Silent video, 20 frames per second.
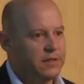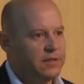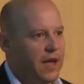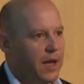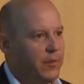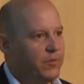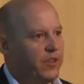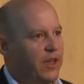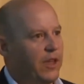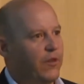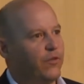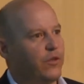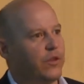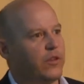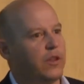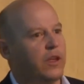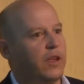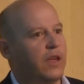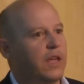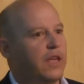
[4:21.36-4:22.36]
times effort
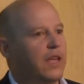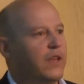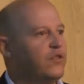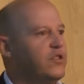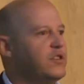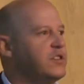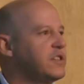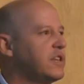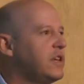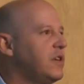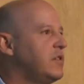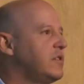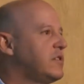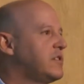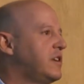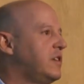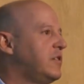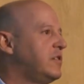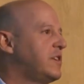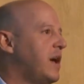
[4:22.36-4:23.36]
gives you skill
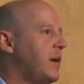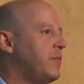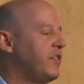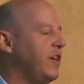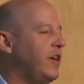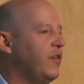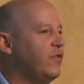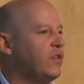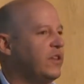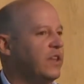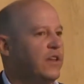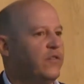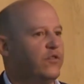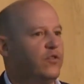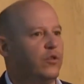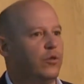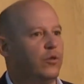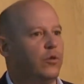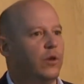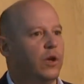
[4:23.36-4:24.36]
times effort gives
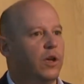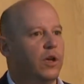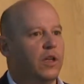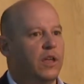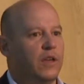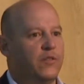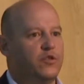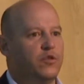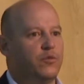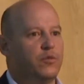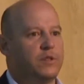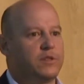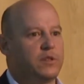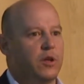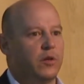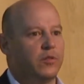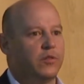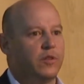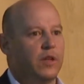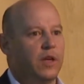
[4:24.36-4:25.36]
you
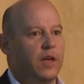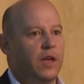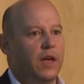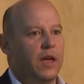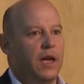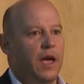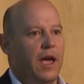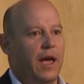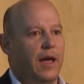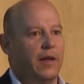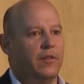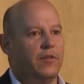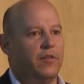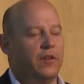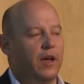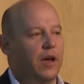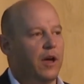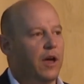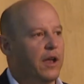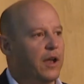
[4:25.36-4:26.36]
result. And
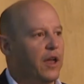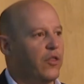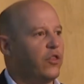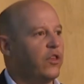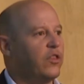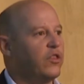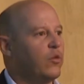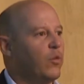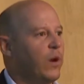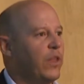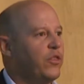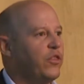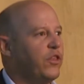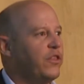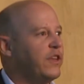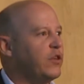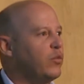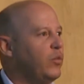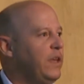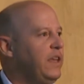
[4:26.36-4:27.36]
I think the one thing
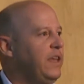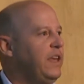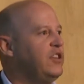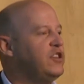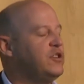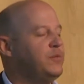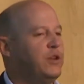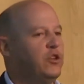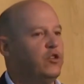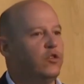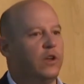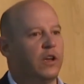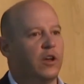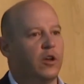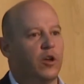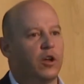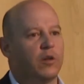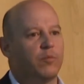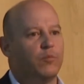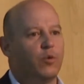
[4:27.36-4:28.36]
that we need to be doing a
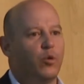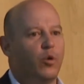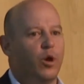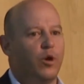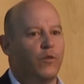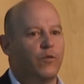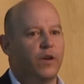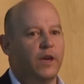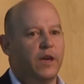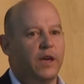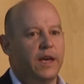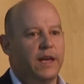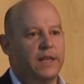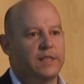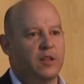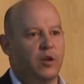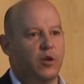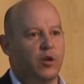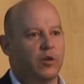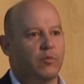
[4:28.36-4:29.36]
lot more of is
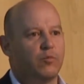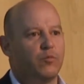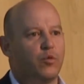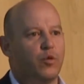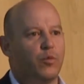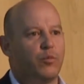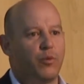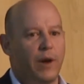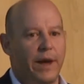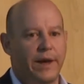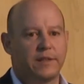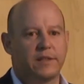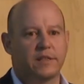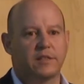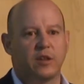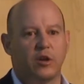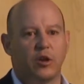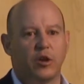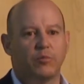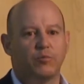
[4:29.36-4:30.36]
a lot more practice,
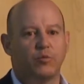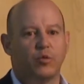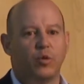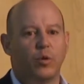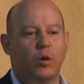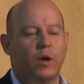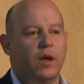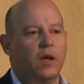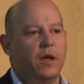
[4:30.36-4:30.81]
a lot more